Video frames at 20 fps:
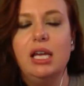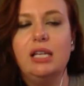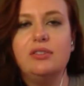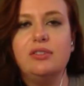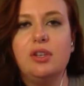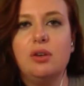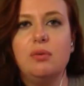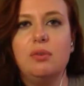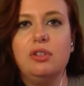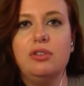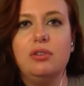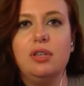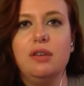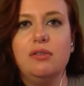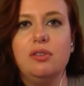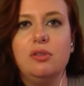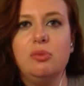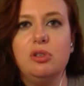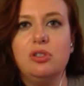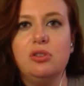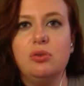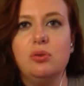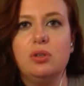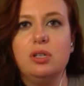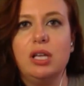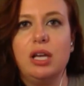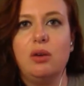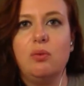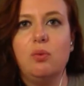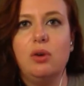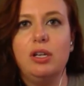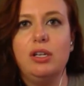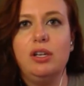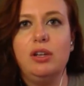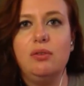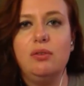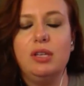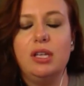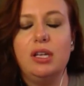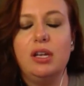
and so when you give them a tool like onenote